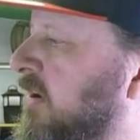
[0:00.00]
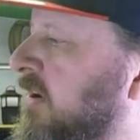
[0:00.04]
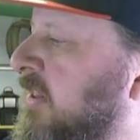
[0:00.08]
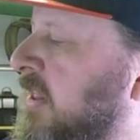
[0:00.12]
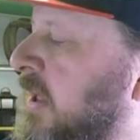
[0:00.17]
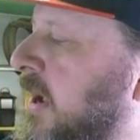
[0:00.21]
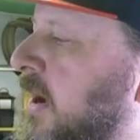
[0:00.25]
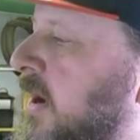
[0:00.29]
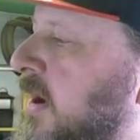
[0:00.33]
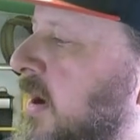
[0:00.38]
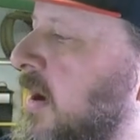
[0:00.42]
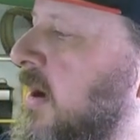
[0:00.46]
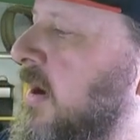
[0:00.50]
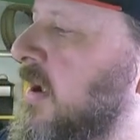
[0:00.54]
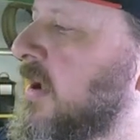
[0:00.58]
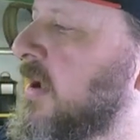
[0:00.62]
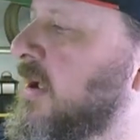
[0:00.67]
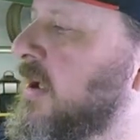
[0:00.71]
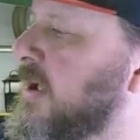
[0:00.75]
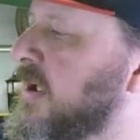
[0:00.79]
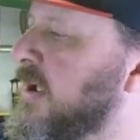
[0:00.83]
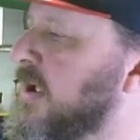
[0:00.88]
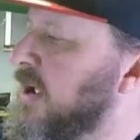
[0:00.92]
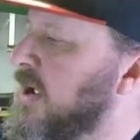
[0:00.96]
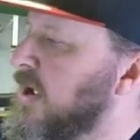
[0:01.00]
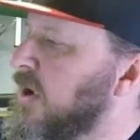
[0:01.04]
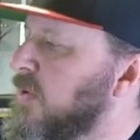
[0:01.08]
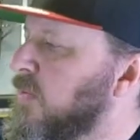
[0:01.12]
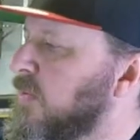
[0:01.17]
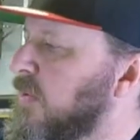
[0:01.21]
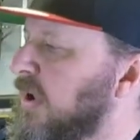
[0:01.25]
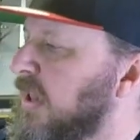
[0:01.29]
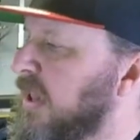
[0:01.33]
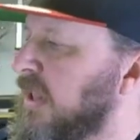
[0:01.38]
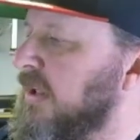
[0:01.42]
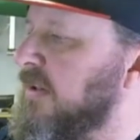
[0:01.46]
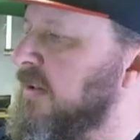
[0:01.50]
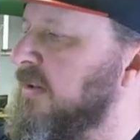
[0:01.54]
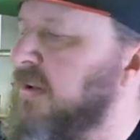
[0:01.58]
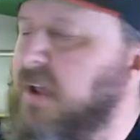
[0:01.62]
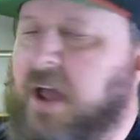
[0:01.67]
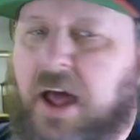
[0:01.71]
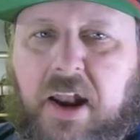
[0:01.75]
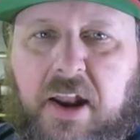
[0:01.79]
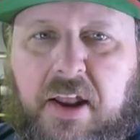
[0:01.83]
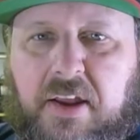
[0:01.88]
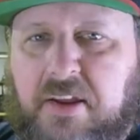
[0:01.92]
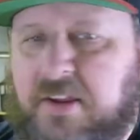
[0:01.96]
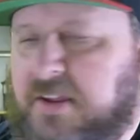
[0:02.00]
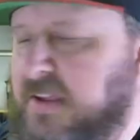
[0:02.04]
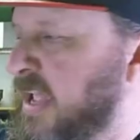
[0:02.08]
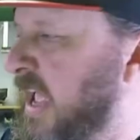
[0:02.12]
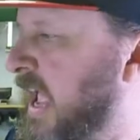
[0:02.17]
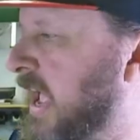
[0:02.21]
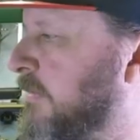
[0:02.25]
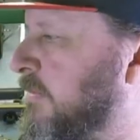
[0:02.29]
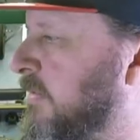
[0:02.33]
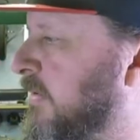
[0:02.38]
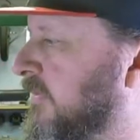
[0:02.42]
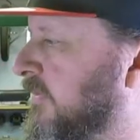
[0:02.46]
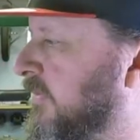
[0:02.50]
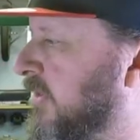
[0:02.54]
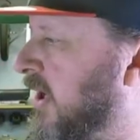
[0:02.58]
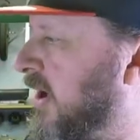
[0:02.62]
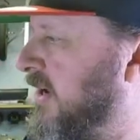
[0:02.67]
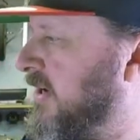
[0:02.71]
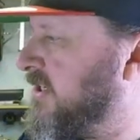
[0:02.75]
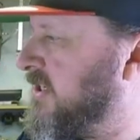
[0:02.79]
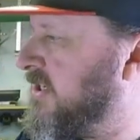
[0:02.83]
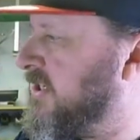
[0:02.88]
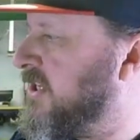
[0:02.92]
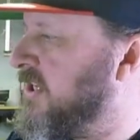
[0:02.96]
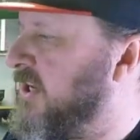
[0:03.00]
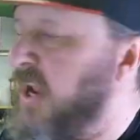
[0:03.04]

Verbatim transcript: there really kind of camouflages it.